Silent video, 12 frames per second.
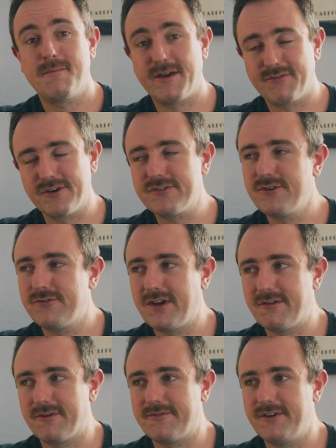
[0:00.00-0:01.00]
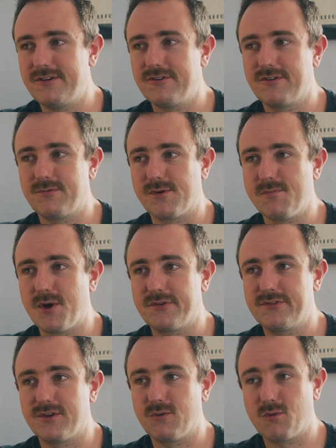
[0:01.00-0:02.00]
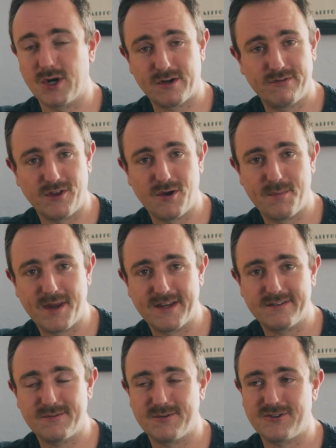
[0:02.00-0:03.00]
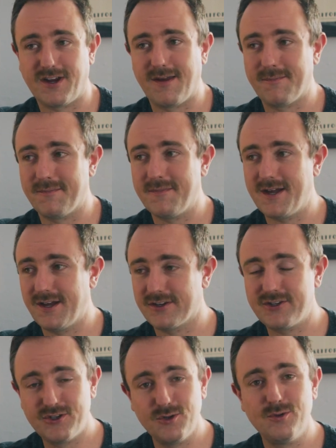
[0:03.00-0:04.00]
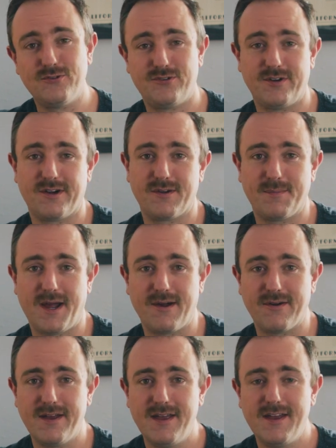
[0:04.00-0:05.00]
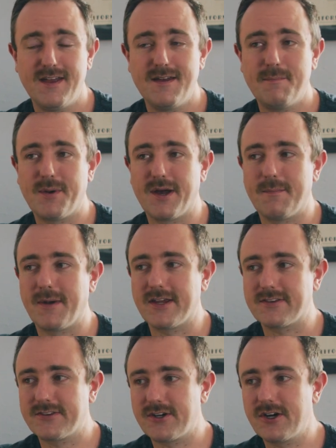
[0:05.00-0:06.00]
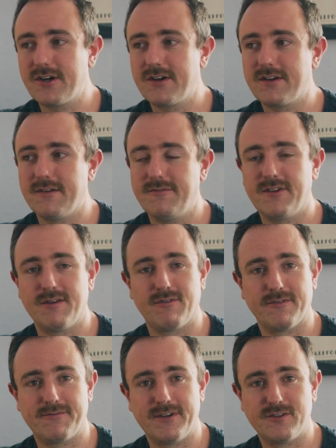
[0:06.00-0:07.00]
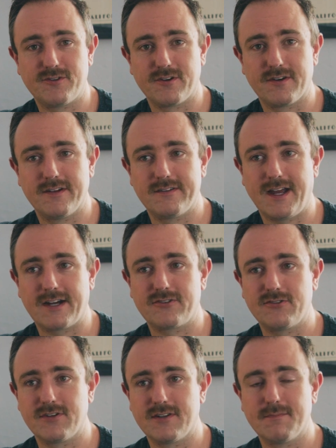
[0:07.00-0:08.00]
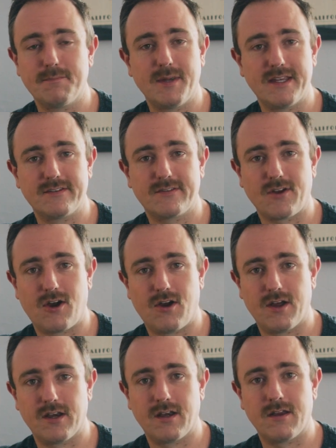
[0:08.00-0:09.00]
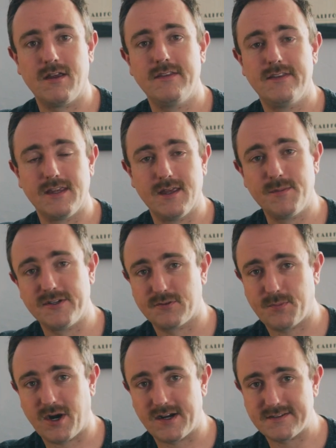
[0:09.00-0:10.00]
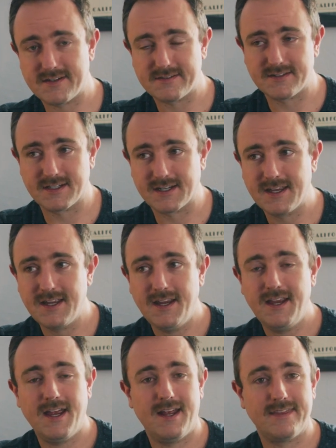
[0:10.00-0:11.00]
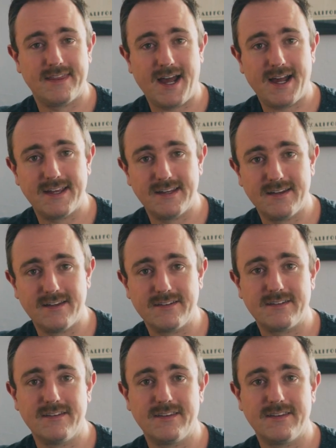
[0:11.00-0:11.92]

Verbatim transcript: My first 2 favorite features were mostly workflow-based, which I'm a huge nerd about, but my third favorite feature is actually based on the image processing, and that is